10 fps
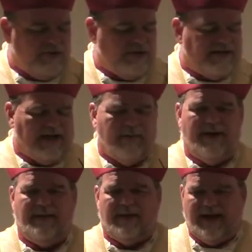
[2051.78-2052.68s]
who is
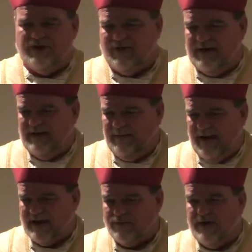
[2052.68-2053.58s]
celebrating the Latin Tridentine
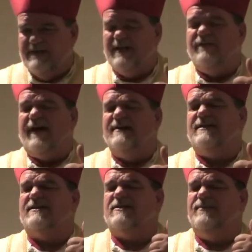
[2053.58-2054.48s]
Mass, what is the advice
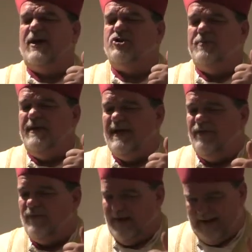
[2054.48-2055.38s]
SSPX should be
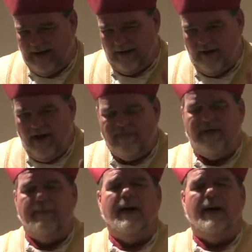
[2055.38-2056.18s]
given right now? Father